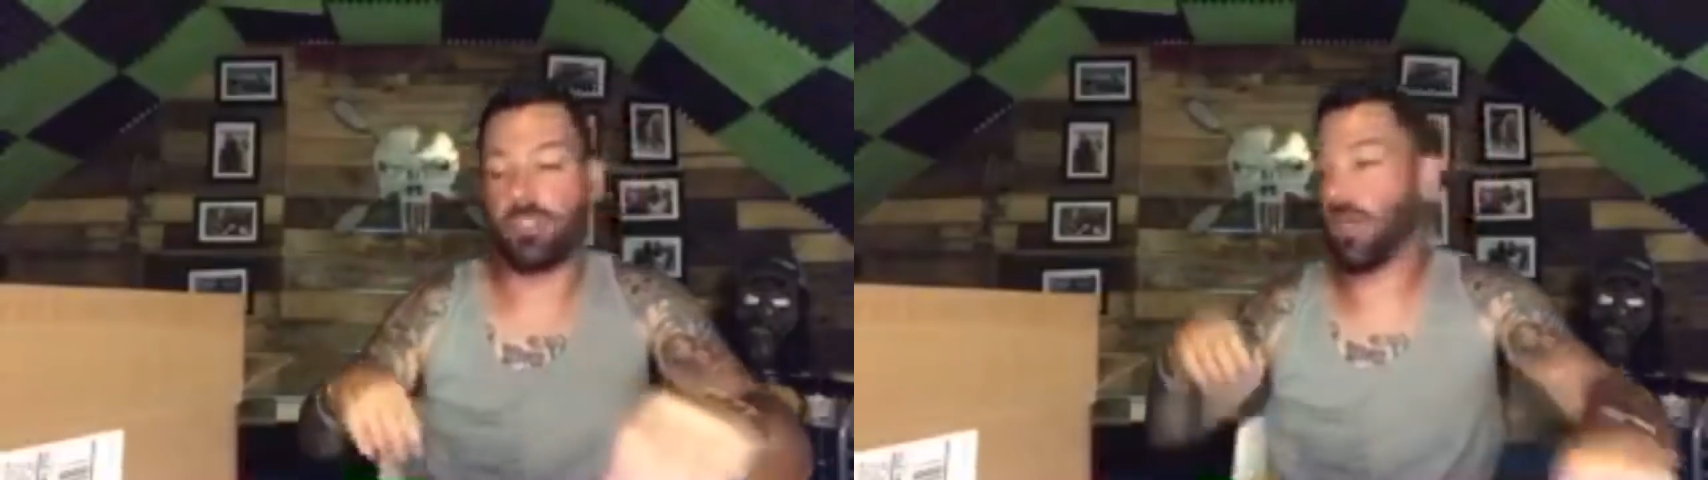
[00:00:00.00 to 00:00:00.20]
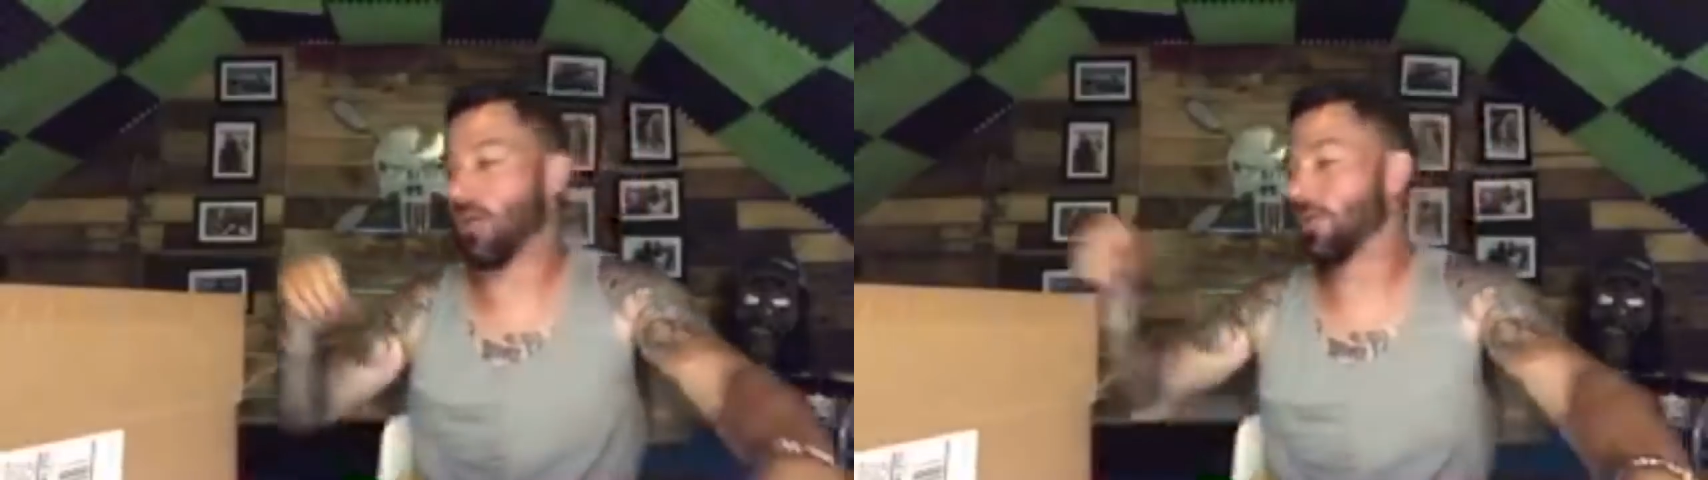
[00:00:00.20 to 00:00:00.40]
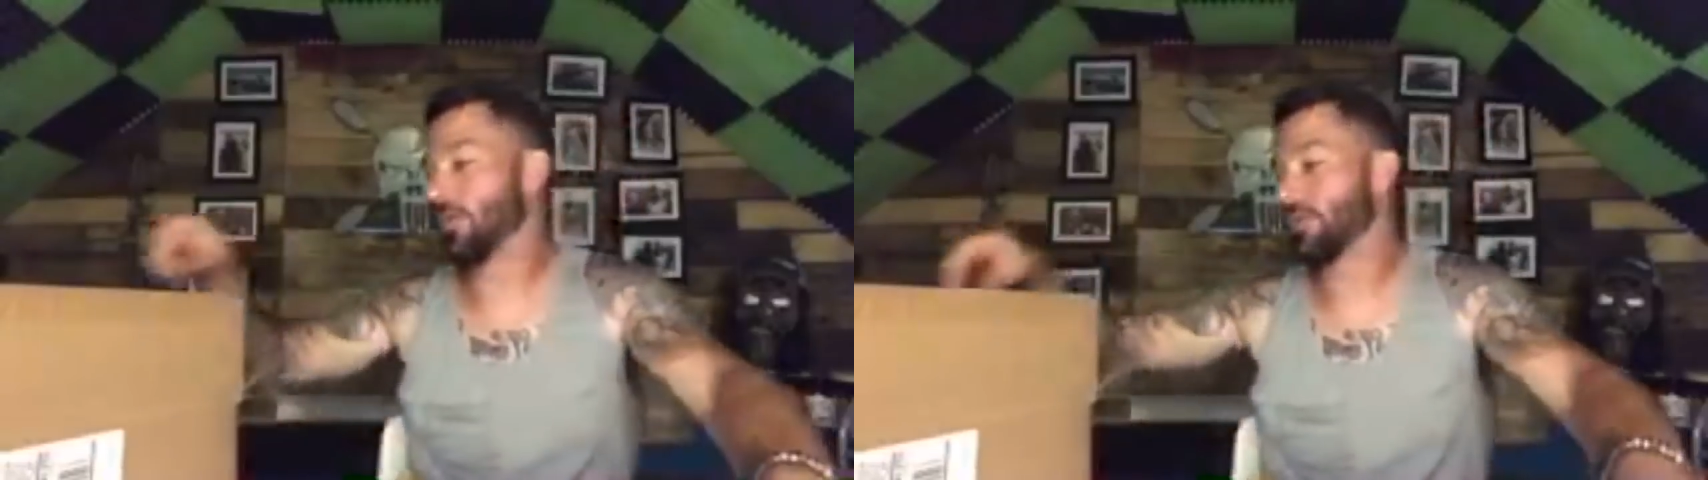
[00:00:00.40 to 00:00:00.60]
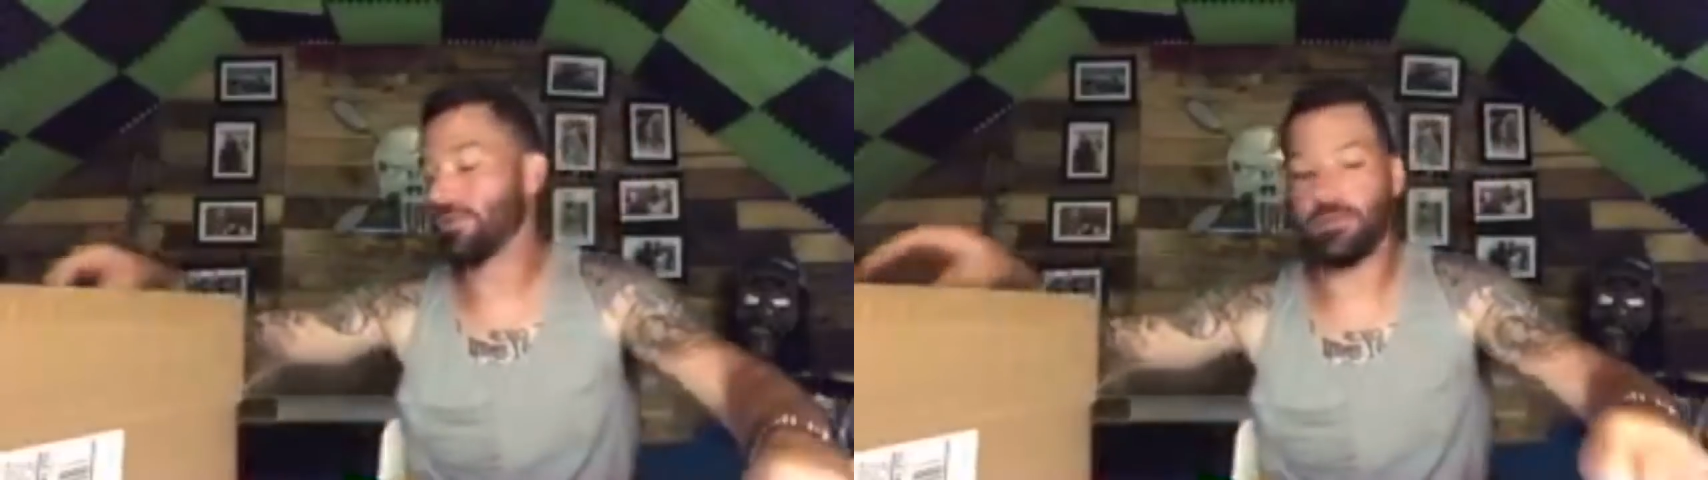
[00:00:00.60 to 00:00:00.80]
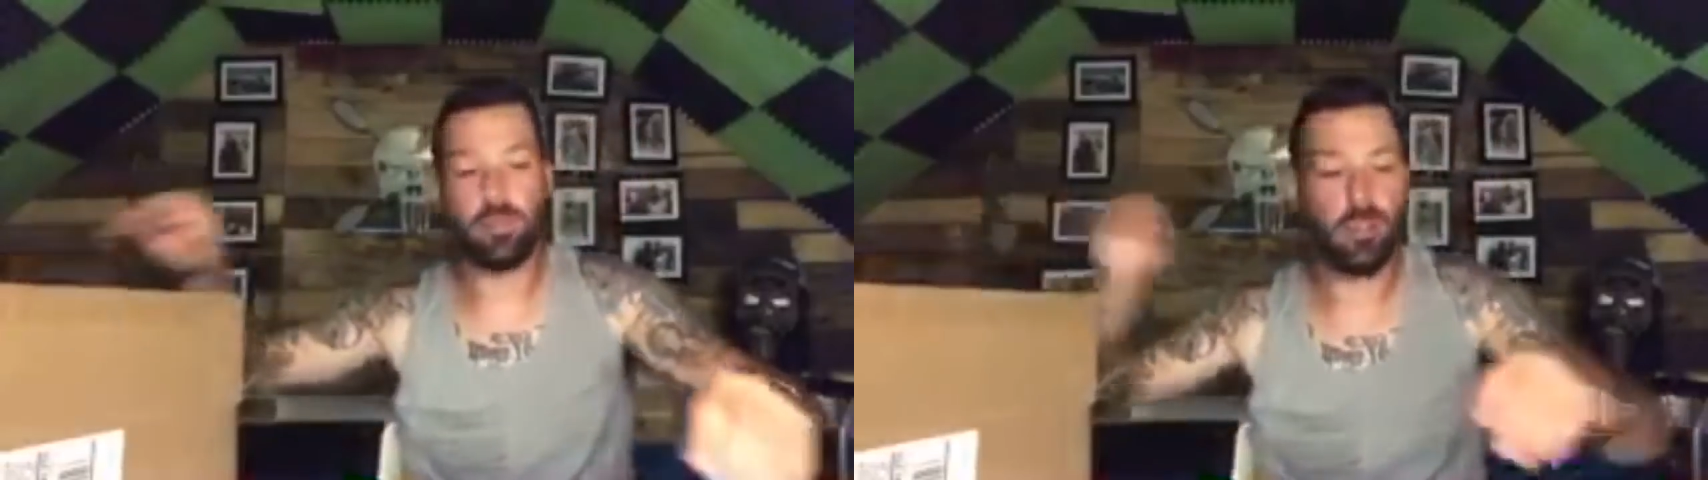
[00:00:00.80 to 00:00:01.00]
So,
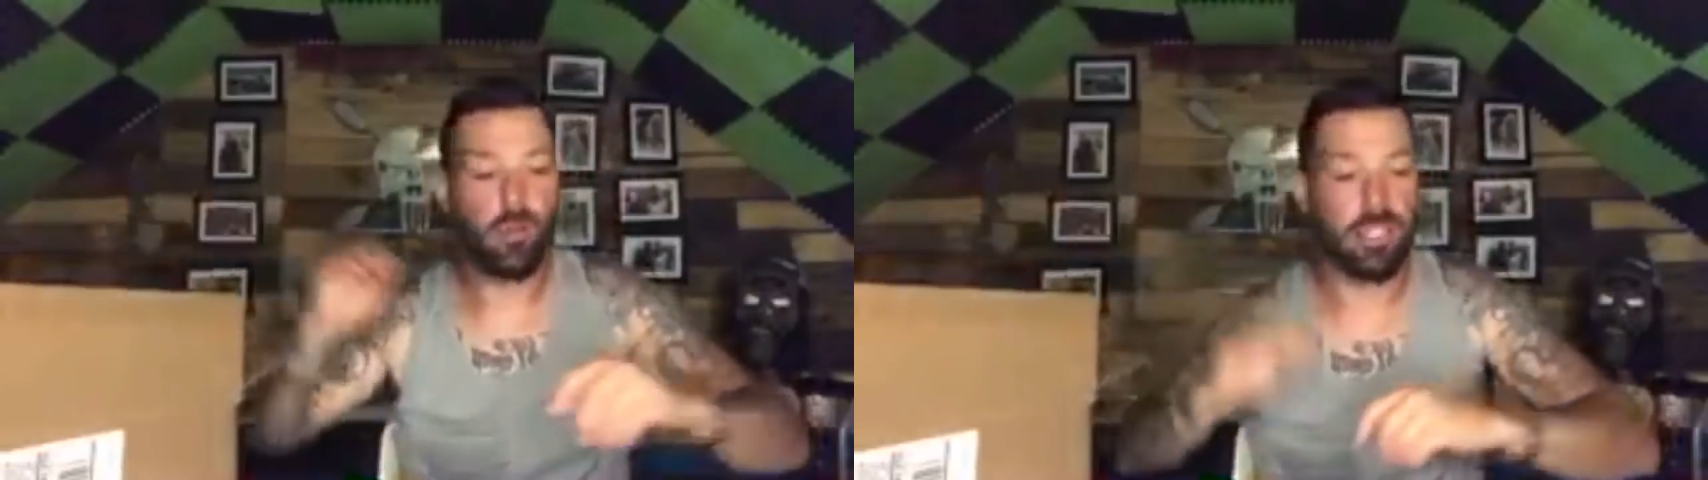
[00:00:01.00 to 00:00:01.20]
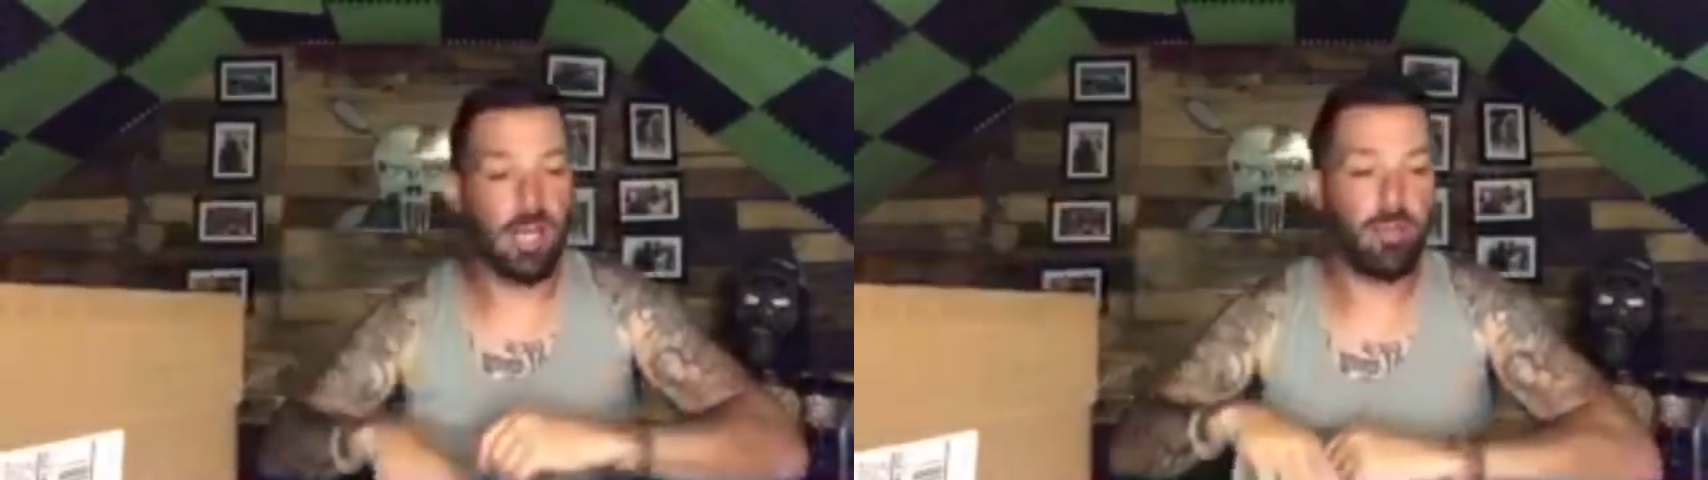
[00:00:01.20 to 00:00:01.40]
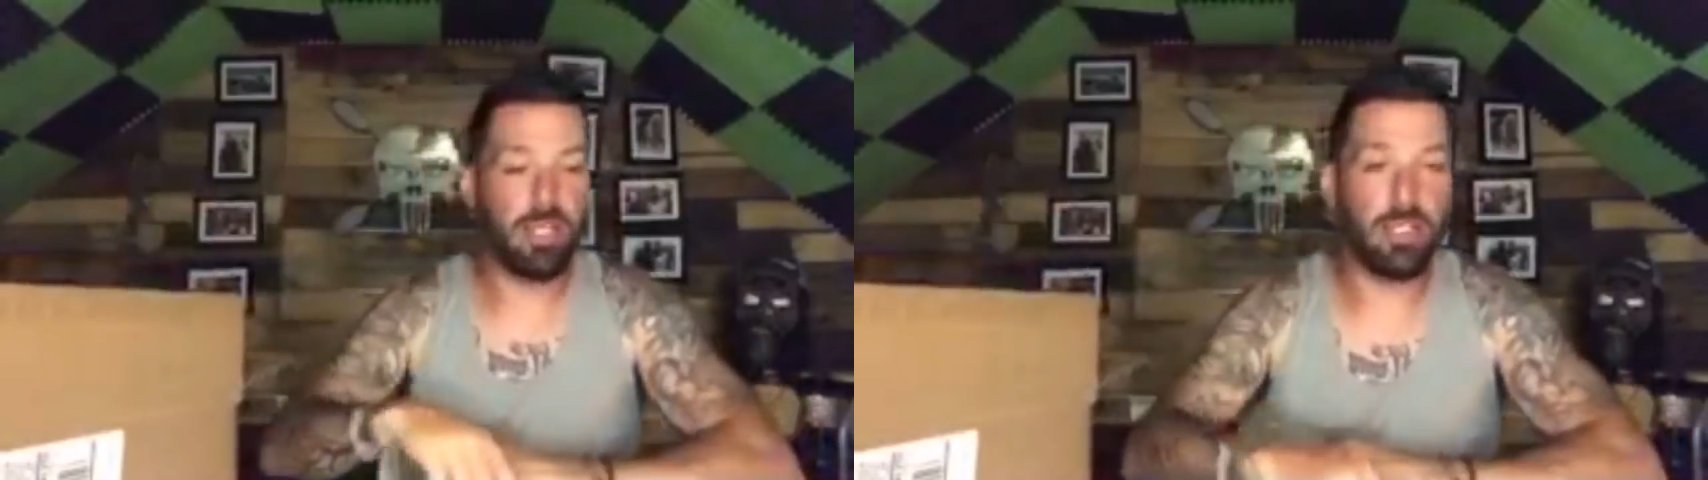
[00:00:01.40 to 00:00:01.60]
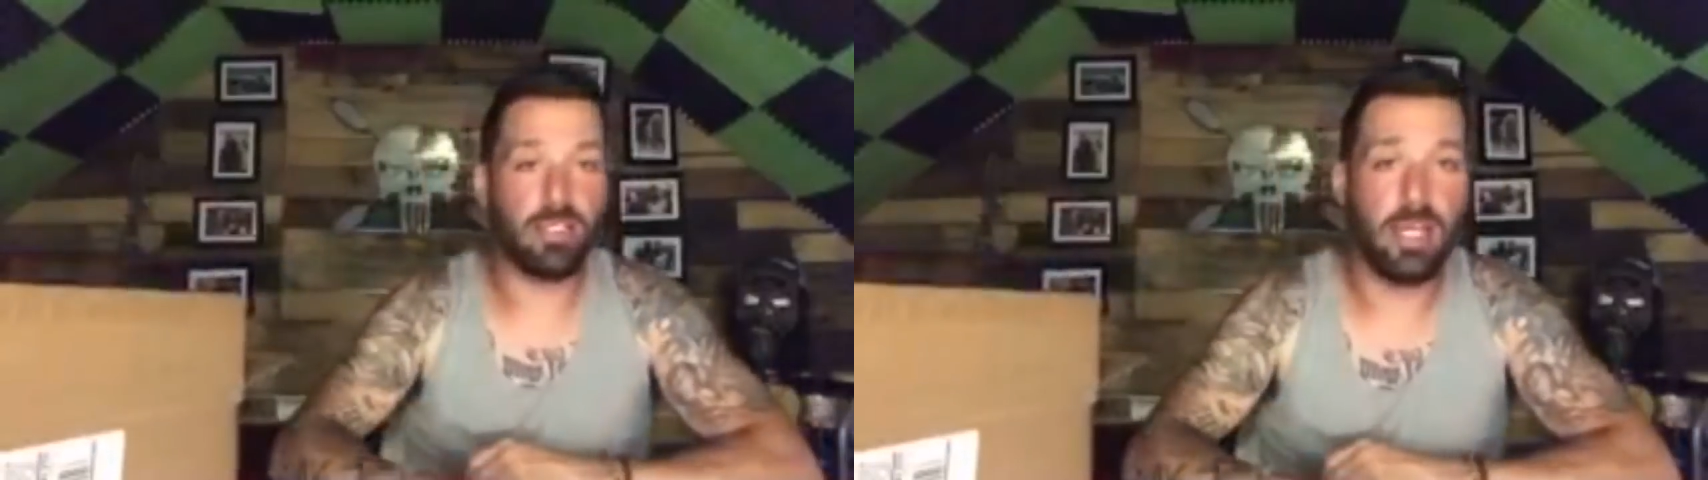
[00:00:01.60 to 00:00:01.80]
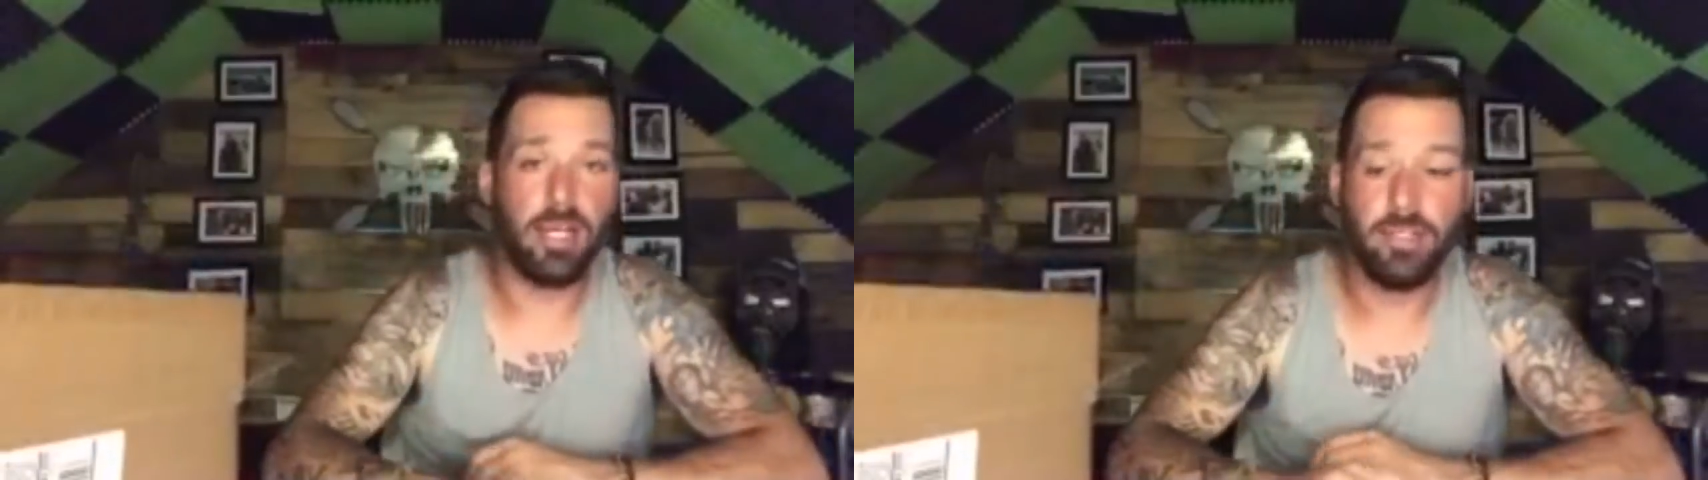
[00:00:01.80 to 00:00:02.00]
with that
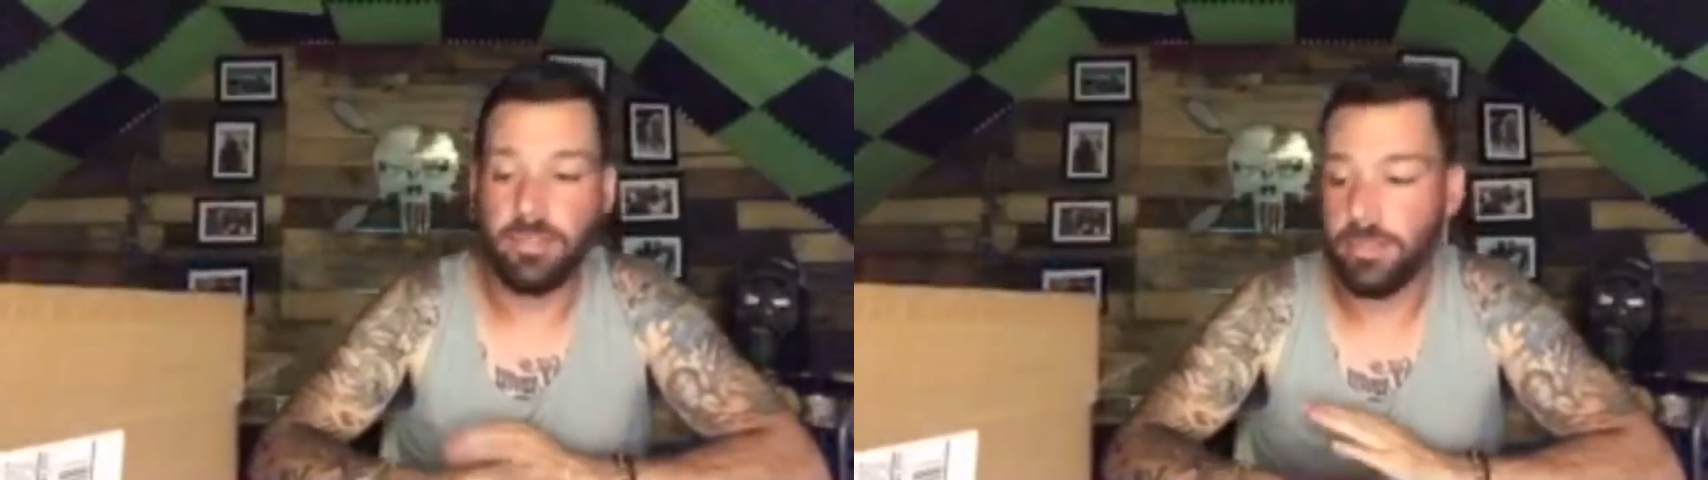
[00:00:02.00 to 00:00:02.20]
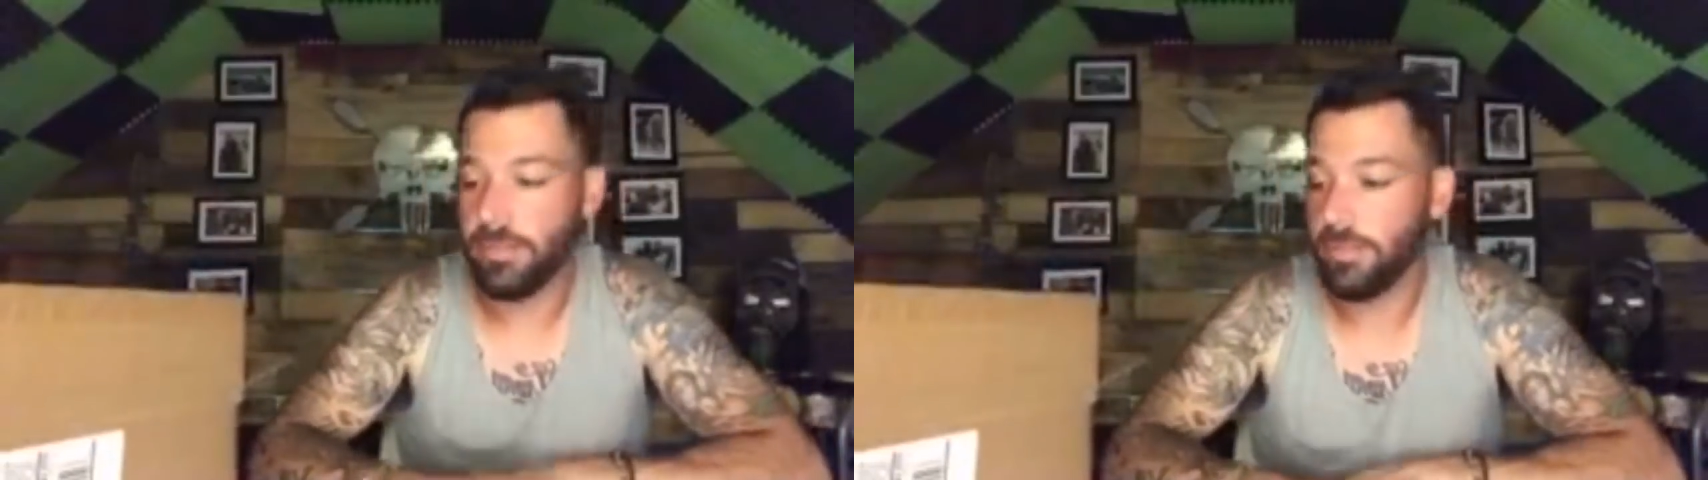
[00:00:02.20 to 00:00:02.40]
being said,